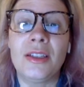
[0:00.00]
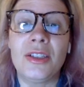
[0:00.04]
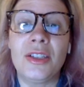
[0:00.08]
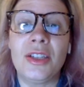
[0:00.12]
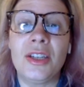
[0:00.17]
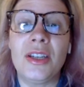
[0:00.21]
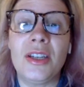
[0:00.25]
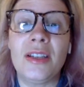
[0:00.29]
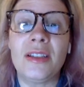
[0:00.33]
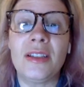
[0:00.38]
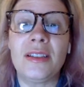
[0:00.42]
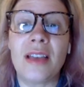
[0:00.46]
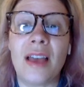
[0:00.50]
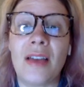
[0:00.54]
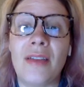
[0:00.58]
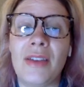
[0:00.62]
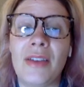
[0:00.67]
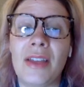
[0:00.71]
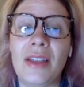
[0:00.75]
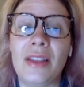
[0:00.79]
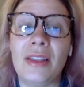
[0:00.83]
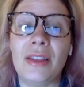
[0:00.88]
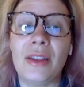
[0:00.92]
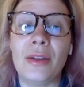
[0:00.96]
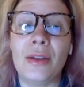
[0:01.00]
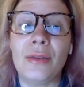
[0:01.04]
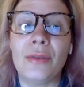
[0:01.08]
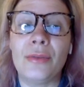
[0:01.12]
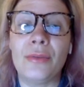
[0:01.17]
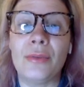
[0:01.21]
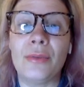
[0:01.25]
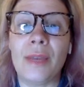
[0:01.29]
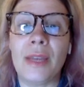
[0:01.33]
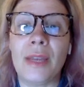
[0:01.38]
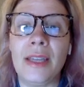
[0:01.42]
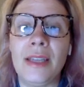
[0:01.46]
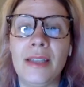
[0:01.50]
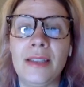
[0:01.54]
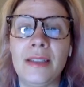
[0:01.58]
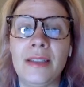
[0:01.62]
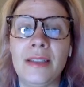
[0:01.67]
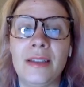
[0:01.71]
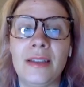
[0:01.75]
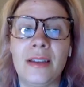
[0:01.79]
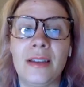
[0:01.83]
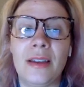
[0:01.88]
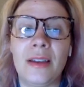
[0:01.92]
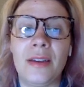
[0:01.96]
Cheetahs have a low
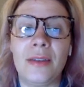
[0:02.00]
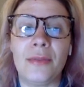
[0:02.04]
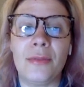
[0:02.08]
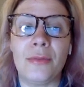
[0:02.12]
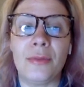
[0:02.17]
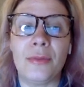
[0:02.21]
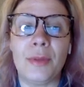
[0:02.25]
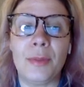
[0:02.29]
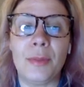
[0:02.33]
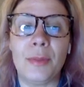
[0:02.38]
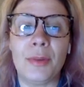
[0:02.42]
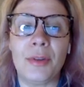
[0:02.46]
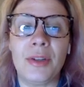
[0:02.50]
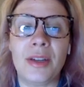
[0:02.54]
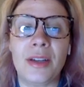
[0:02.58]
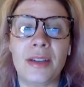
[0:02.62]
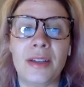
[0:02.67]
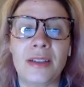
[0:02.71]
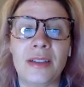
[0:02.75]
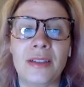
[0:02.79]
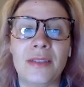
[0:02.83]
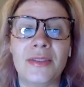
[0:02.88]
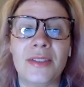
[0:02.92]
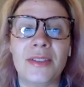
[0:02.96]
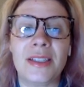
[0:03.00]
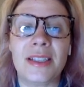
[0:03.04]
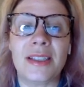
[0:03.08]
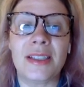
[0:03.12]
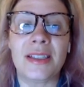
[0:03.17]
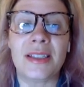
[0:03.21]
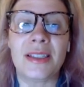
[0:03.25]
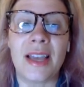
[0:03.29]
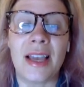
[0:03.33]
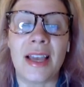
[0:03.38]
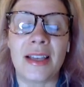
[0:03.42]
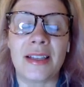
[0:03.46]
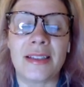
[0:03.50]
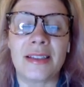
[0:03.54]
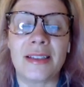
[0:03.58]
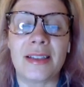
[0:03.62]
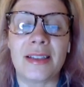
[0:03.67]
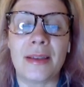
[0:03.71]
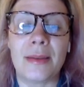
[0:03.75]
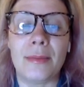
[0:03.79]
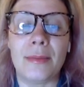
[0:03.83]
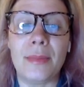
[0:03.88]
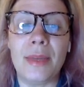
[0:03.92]
rate of reproductive success,